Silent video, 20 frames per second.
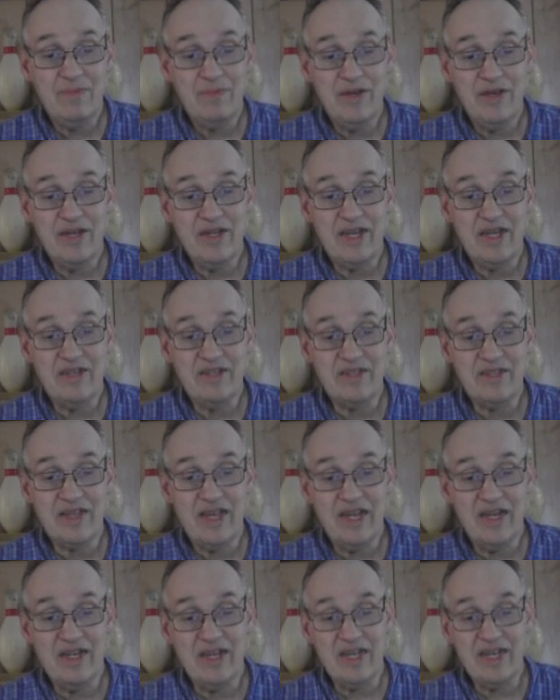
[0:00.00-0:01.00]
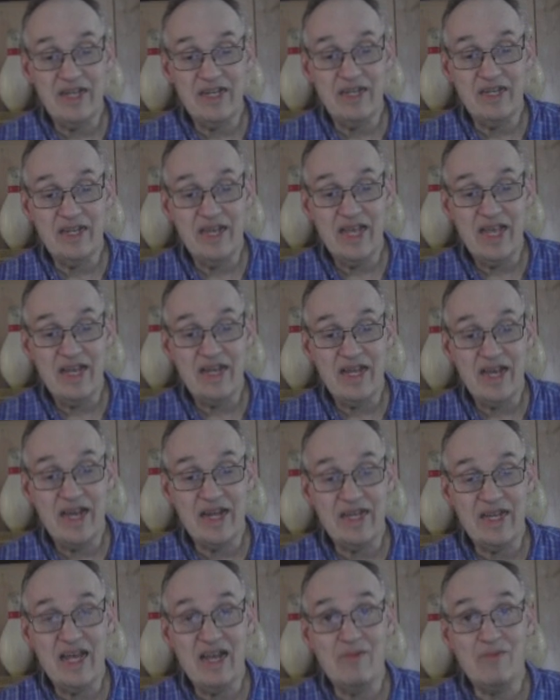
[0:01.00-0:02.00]
But I just got lucky today and
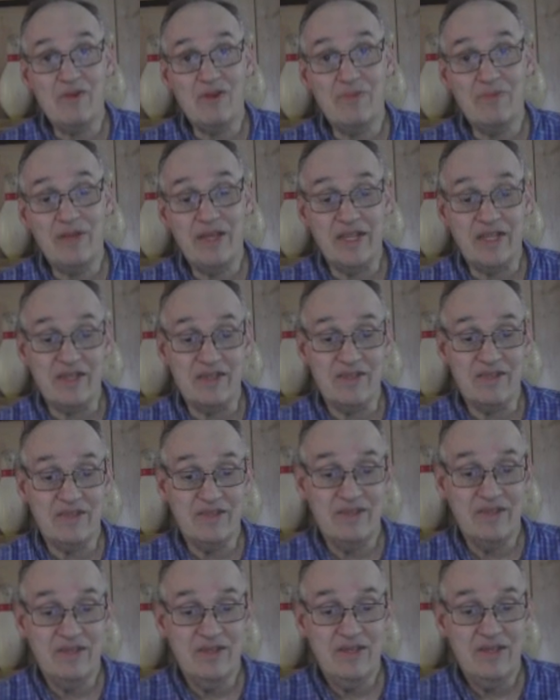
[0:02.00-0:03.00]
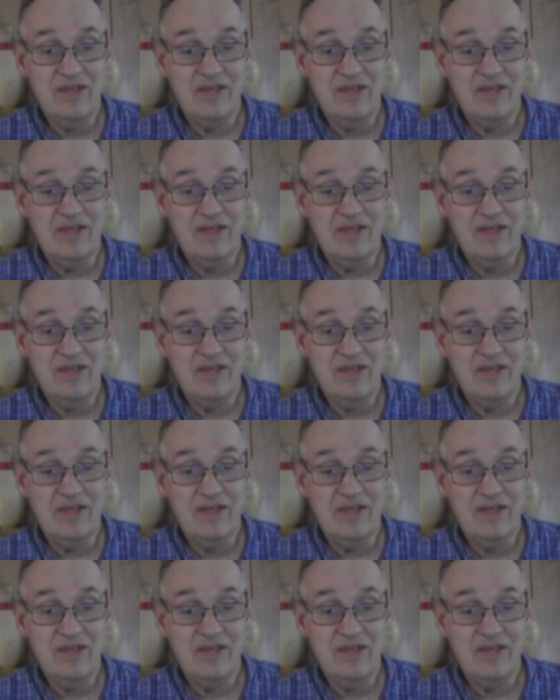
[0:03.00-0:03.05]
knocked down more pins.